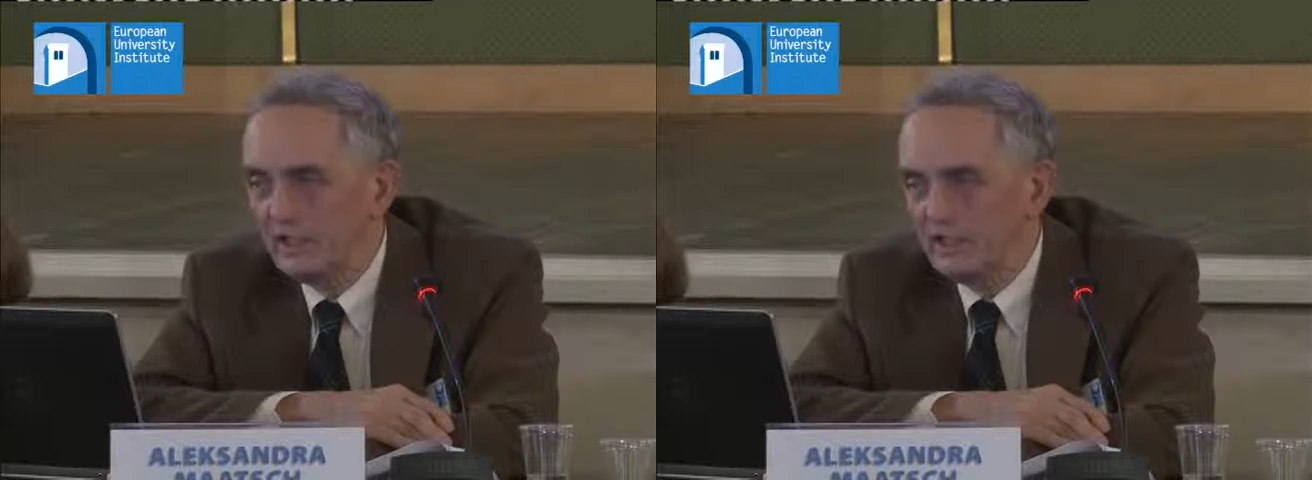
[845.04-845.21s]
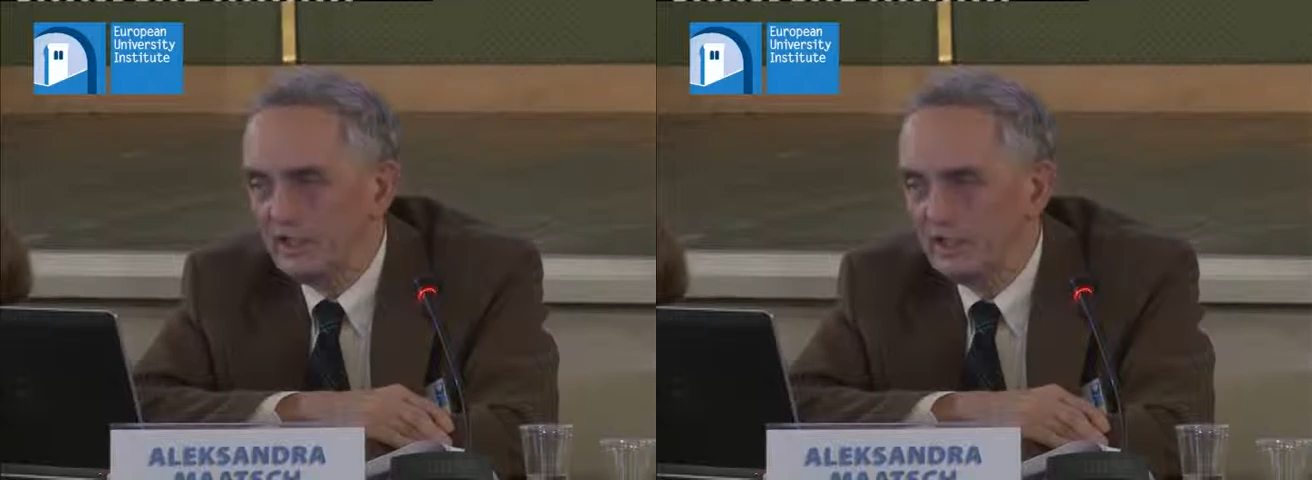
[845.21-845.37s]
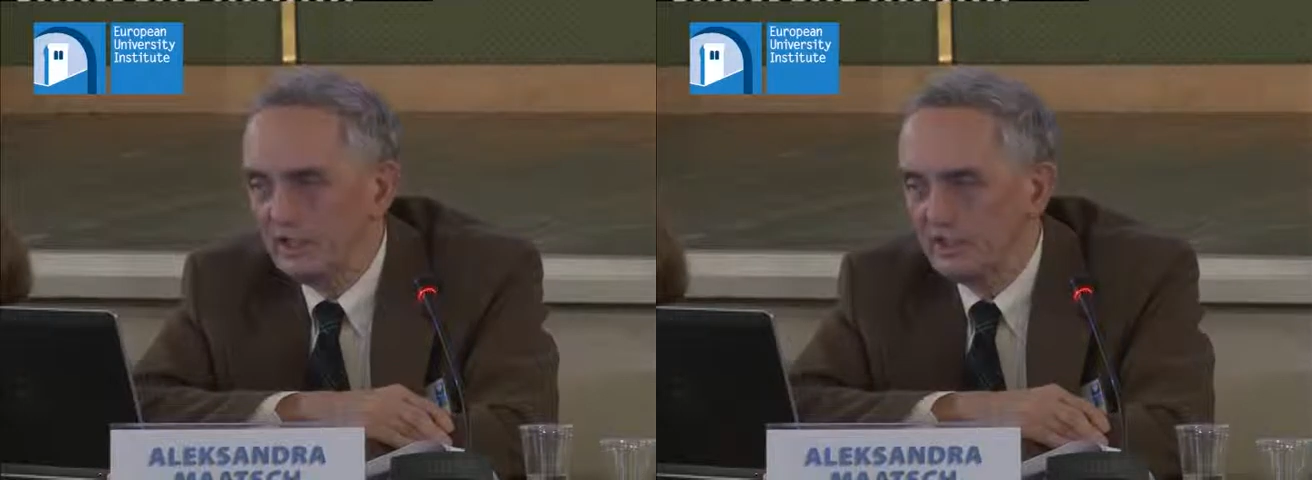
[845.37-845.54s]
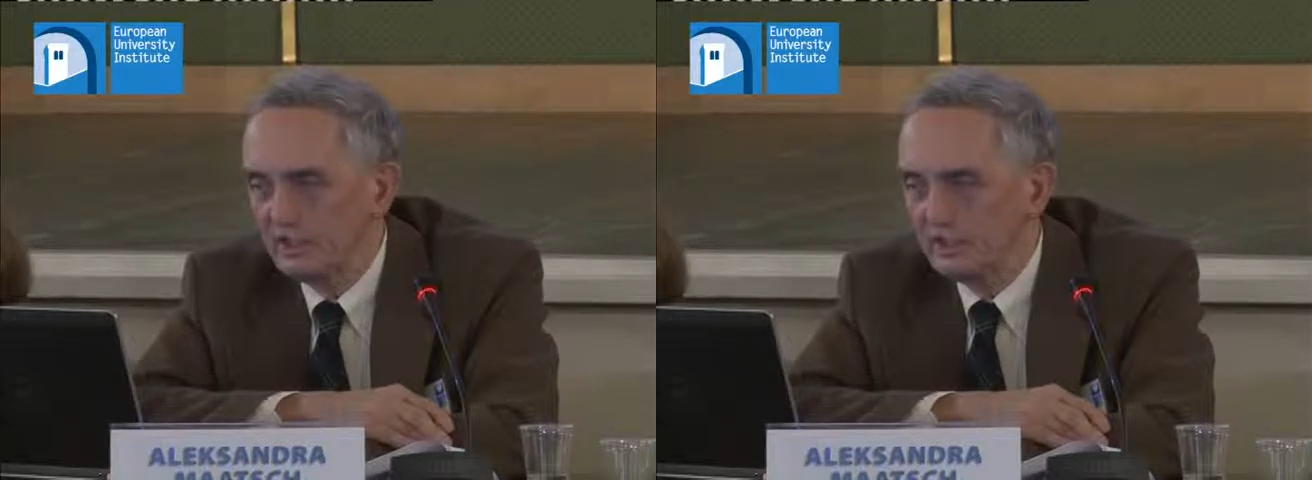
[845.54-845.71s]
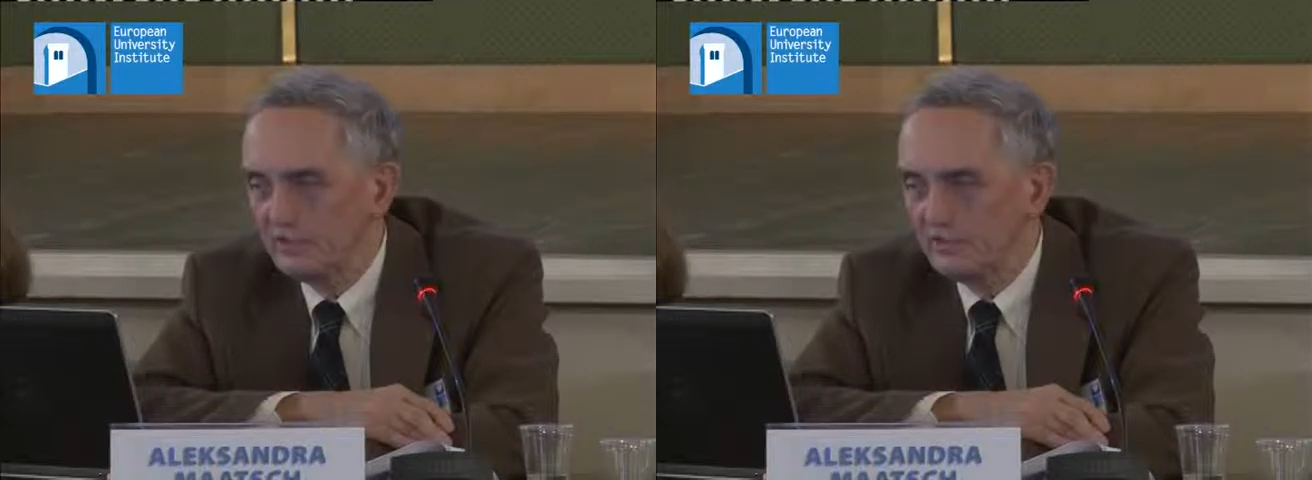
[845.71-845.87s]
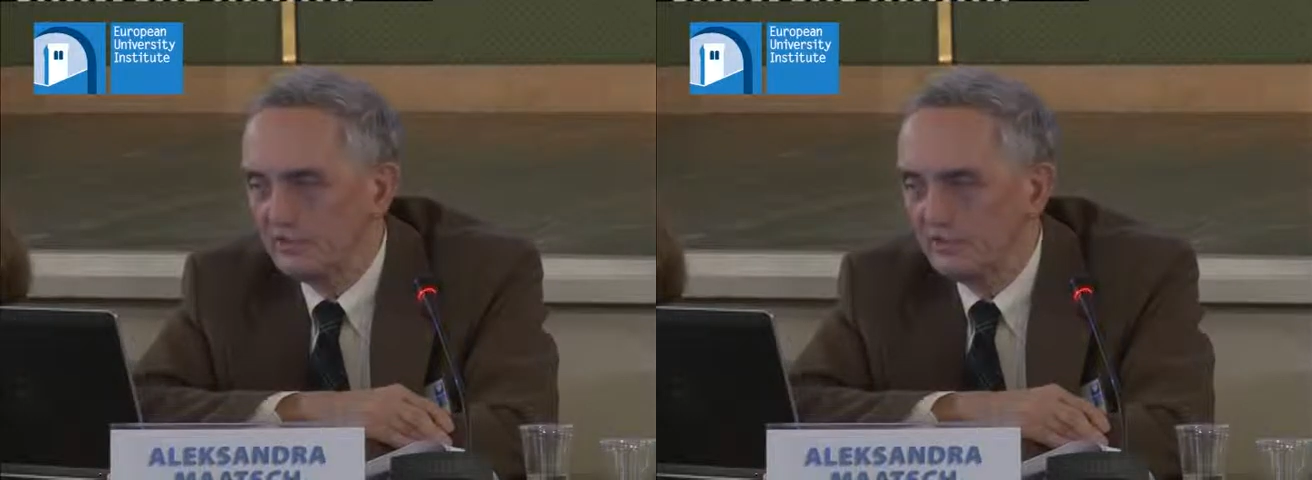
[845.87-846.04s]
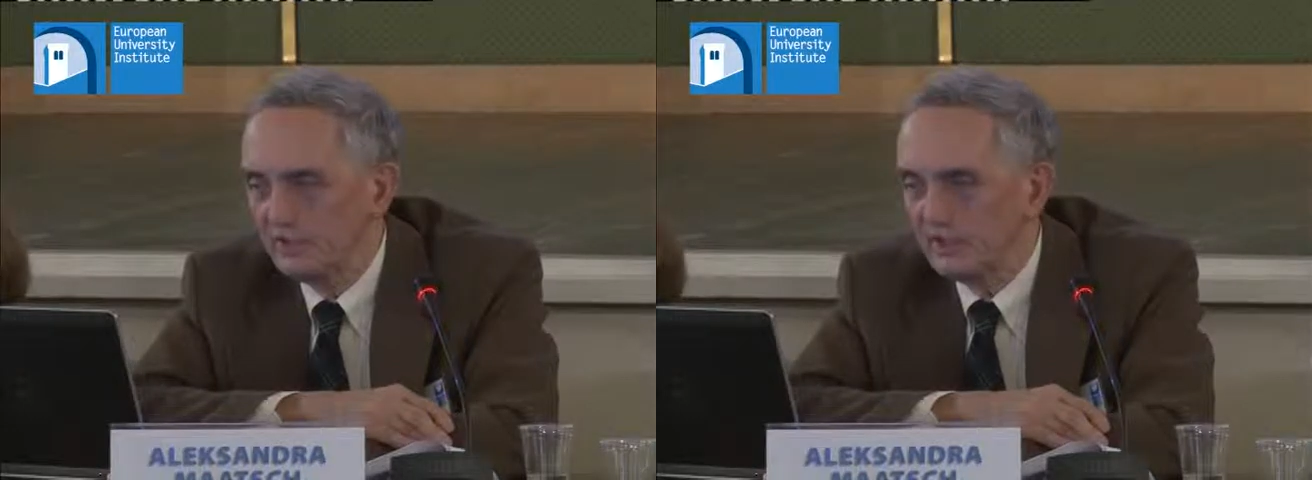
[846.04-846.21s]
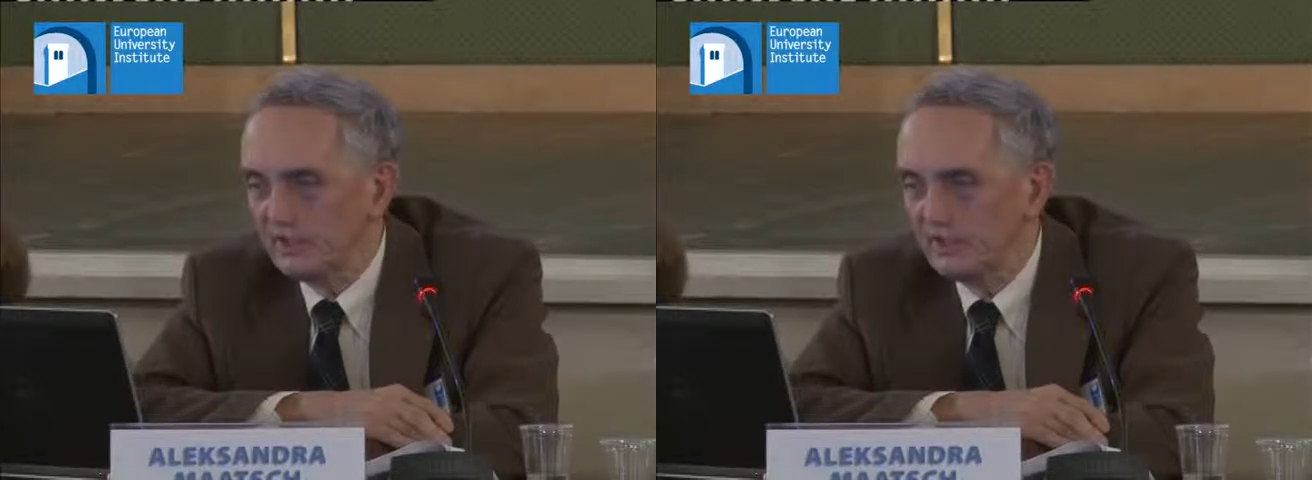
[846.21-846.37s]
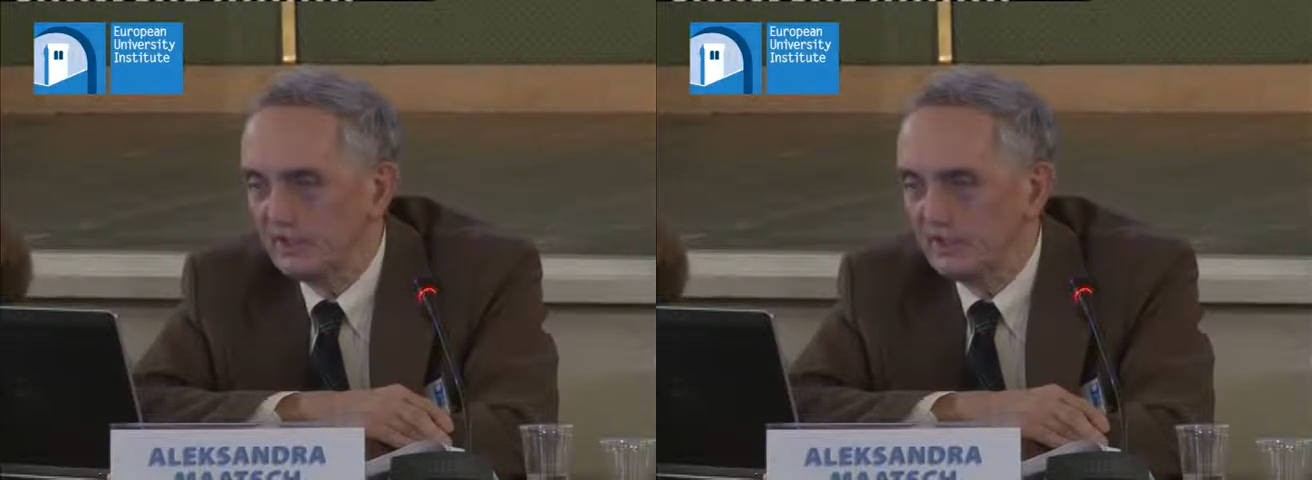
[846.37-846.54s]
in these two
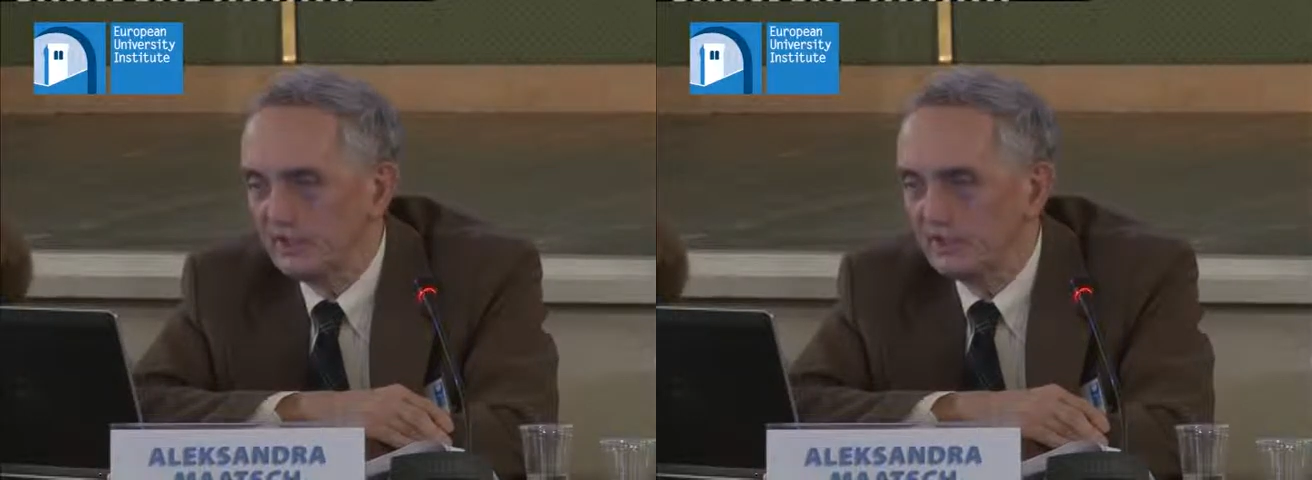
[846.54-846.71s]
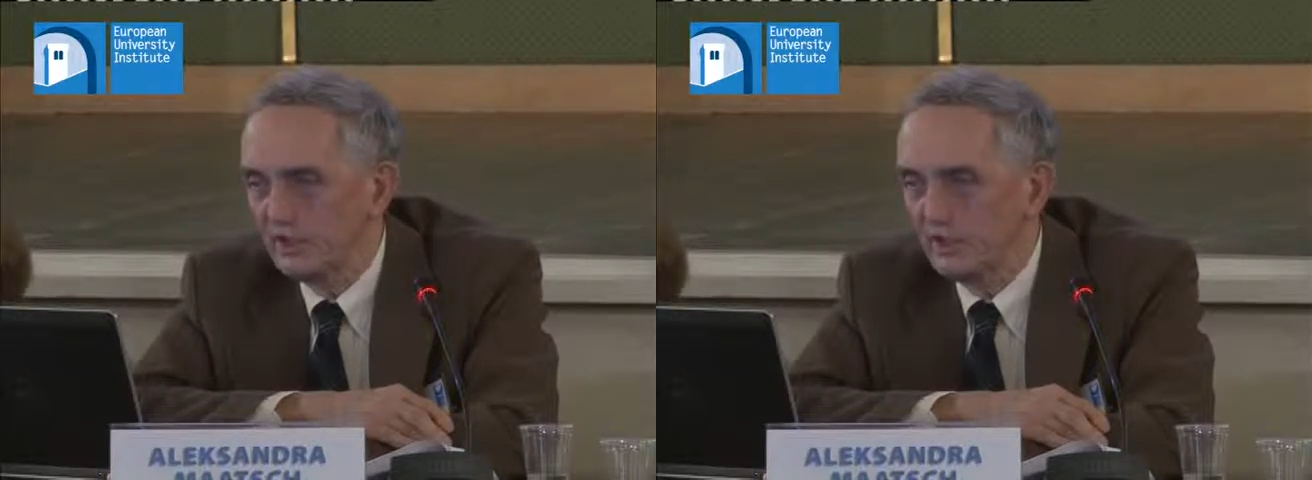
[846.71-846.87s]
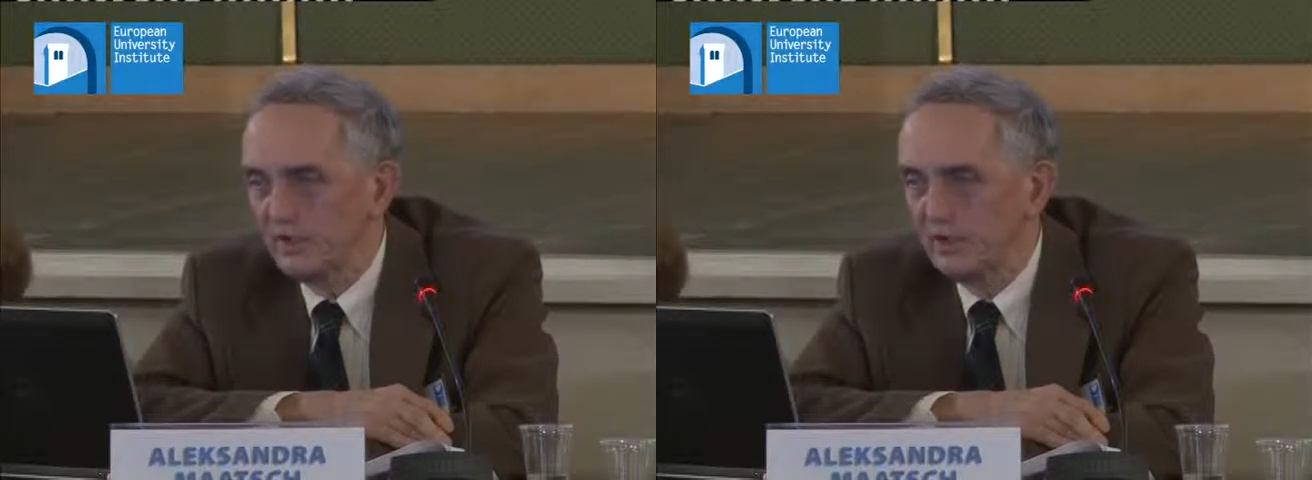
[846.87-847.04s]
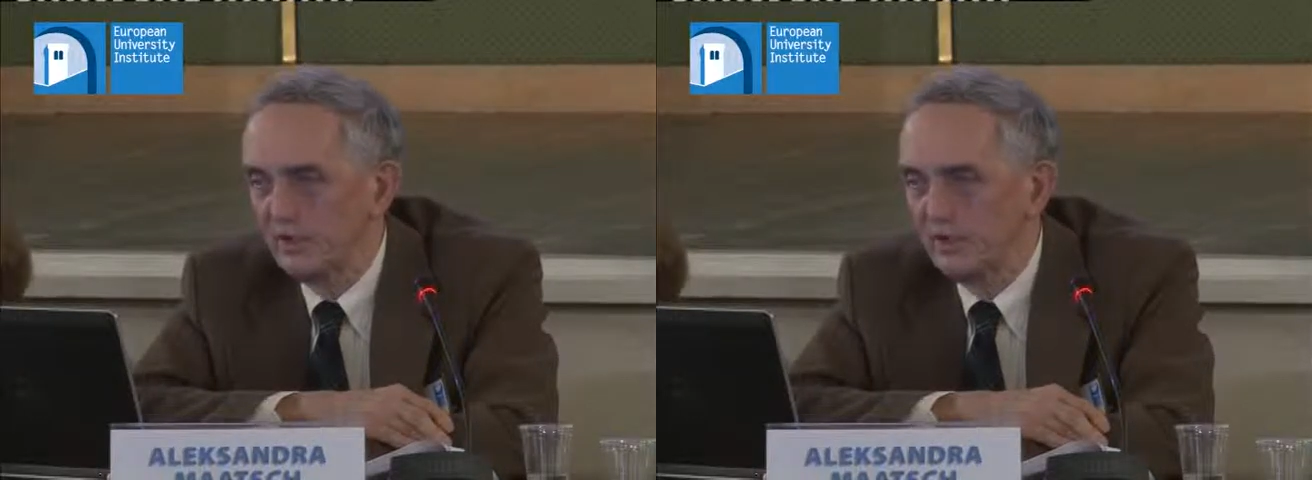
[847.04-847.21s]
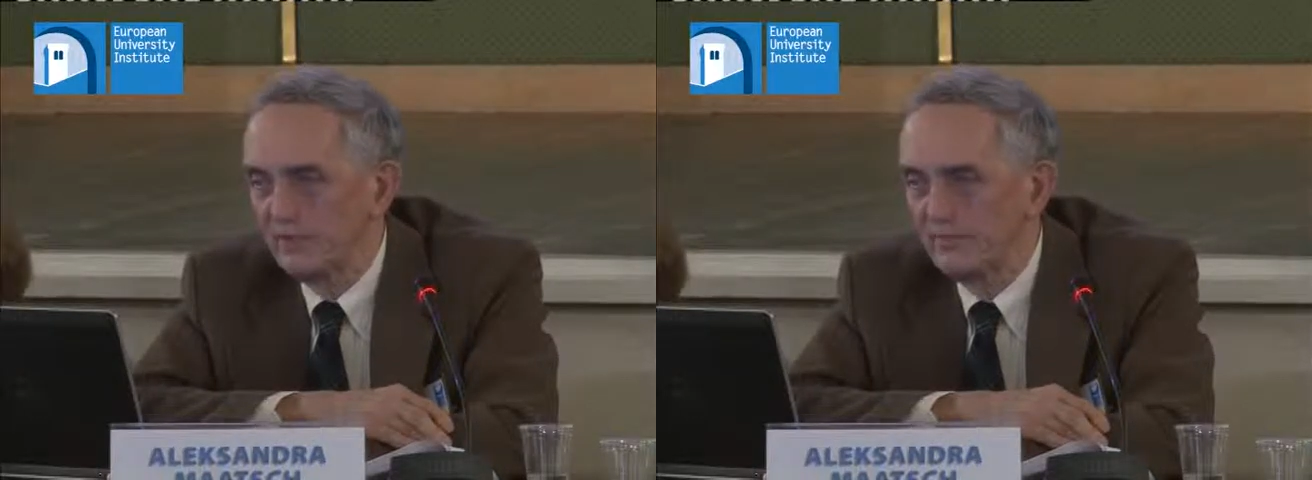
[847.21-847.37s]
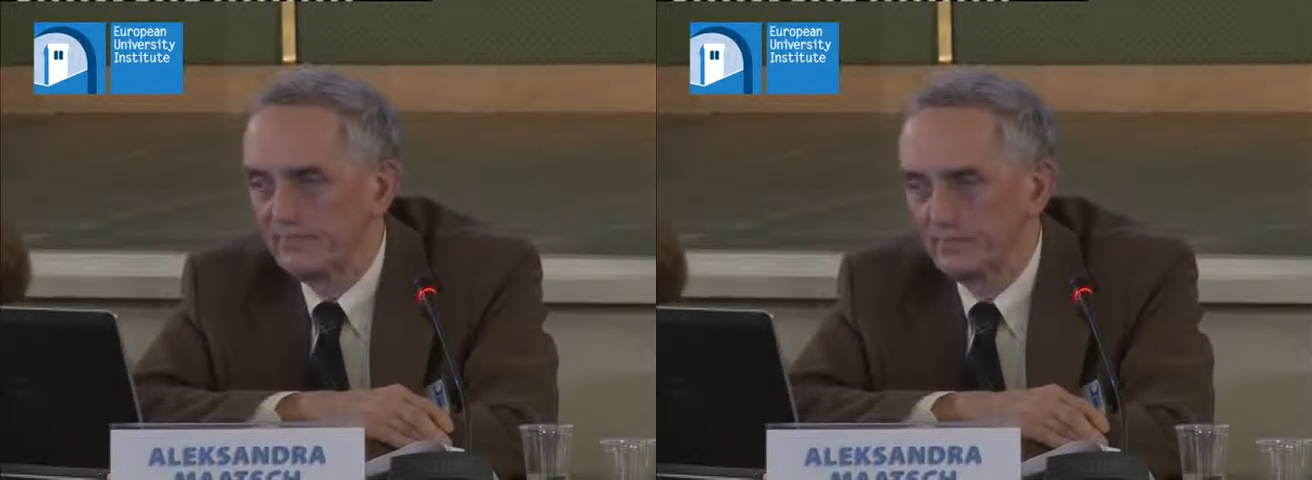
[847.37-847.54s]
figures are